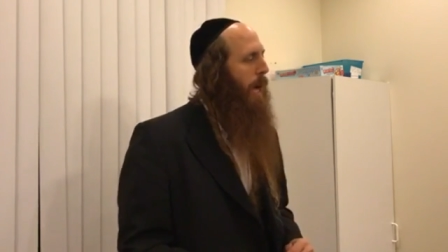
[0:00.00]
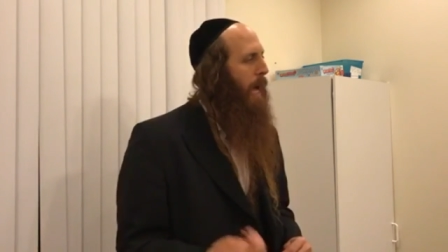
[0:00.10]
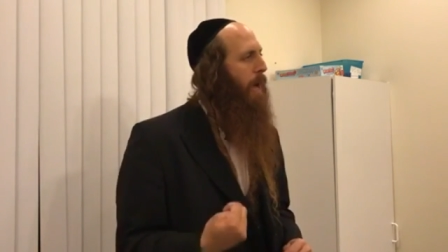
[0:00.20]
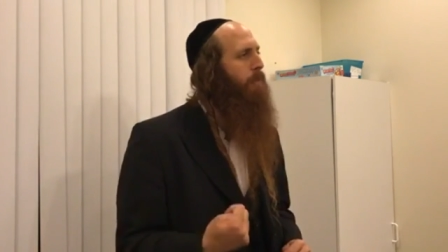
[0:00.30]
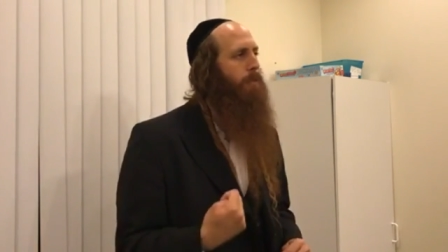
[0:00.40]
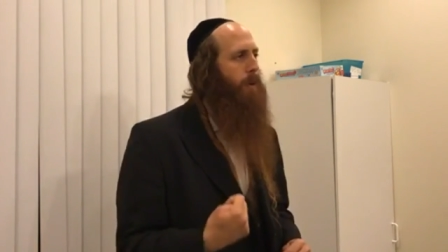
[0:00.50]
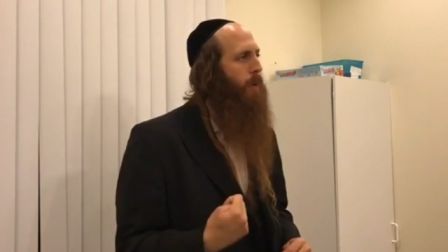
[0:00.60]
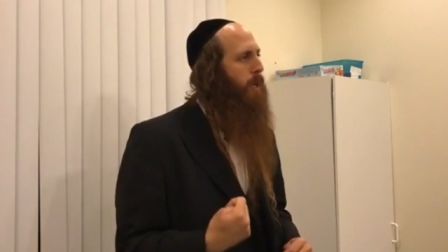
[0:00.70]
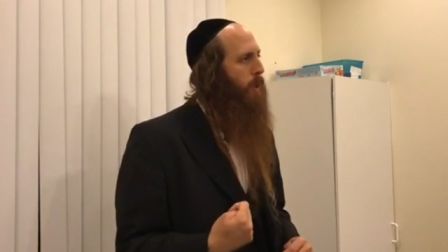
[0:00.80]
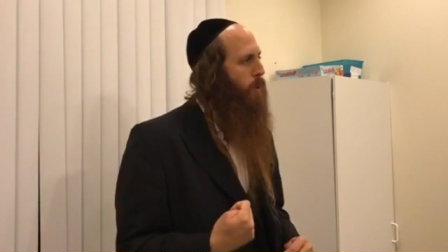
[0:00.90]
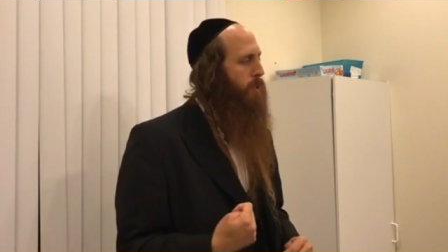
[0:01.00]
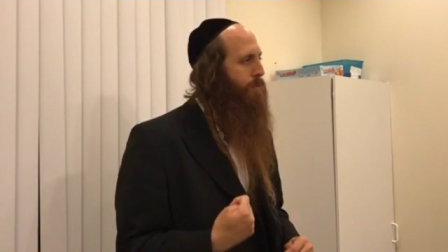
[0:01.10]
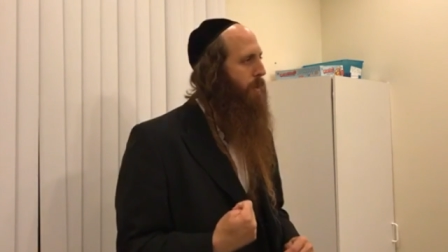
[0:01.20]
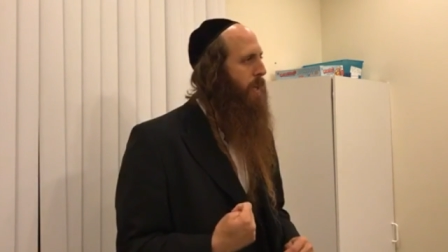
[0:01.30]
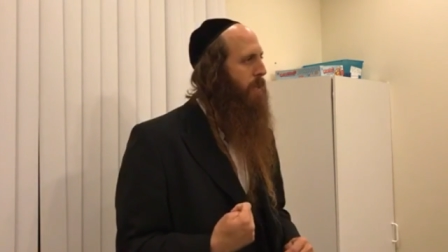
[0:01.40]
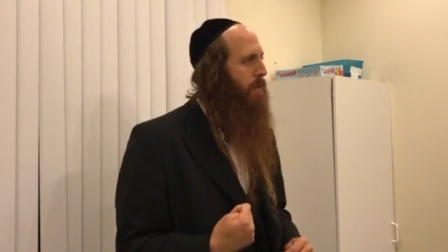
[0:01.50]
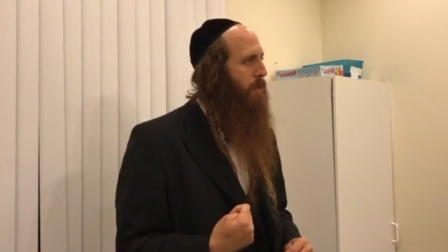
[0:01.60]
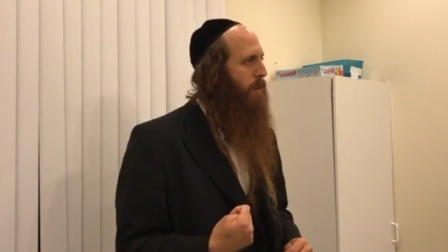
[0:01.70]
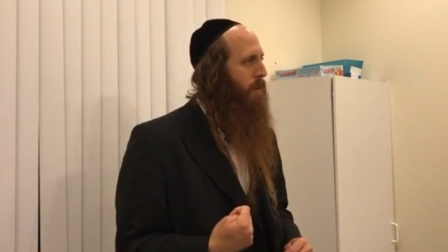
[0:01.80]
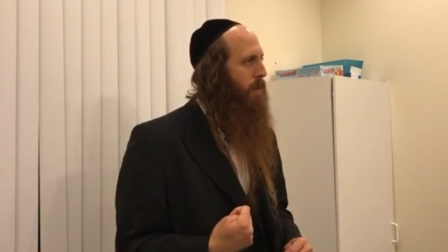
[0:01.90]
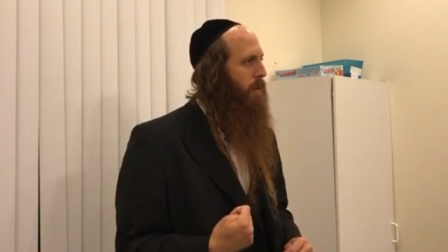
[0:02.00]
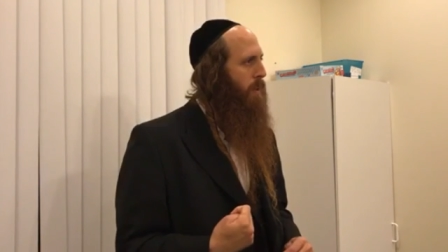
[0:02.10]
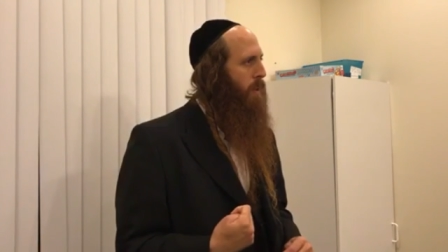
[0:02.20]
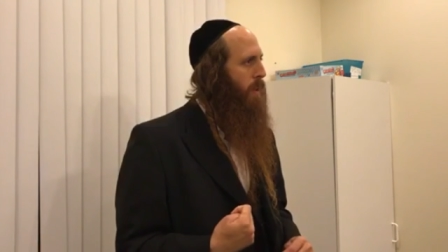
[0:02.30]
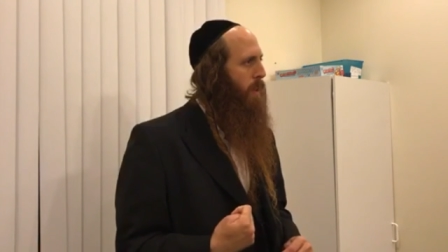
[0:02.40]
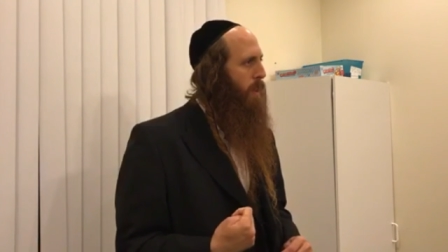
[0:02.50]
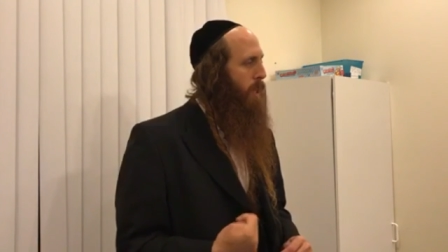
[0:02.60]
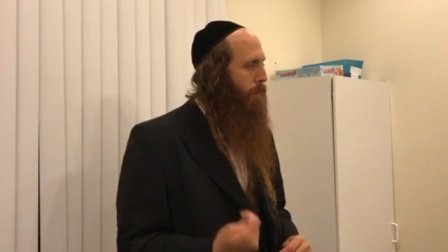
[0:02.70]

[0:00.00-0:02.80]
I have a very close friend that